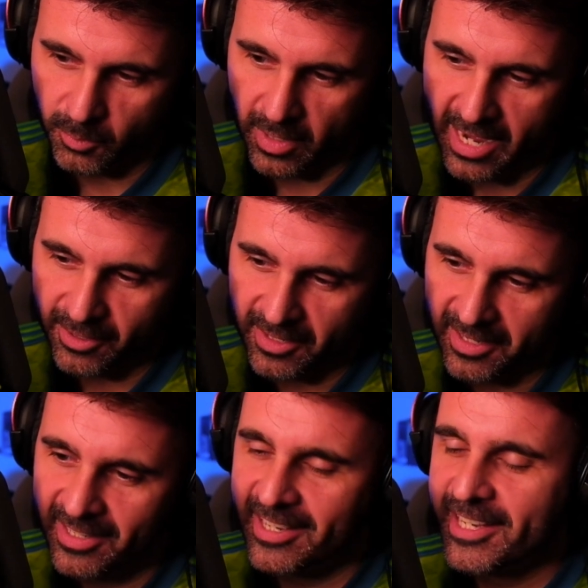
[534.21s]
Wow.
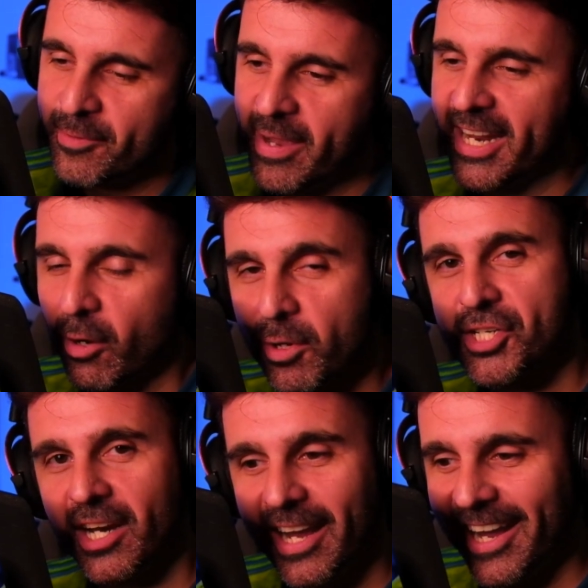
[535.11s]
Man, I
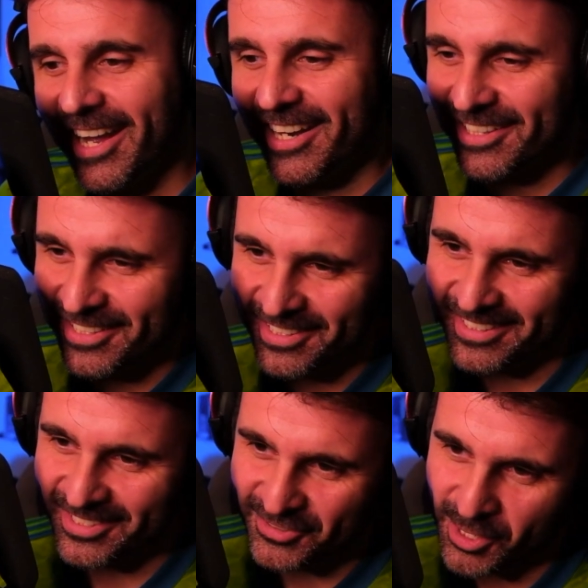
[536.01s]
wish I had
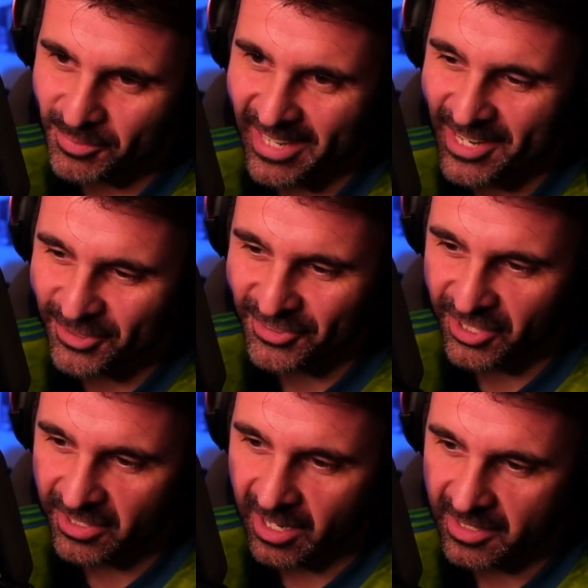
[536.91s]
subtitles
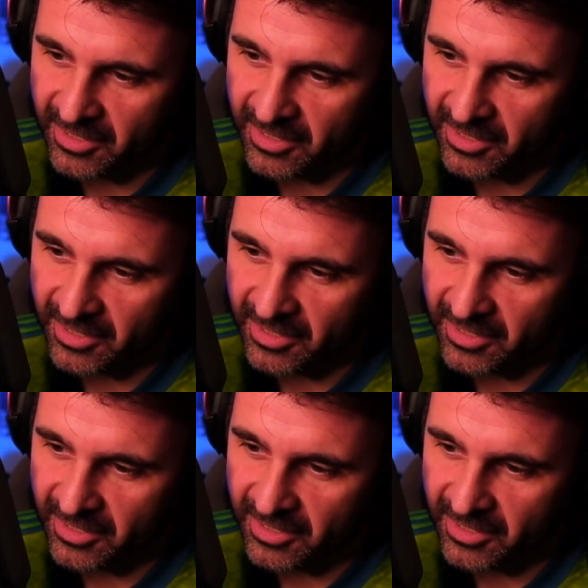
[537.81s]
turned on.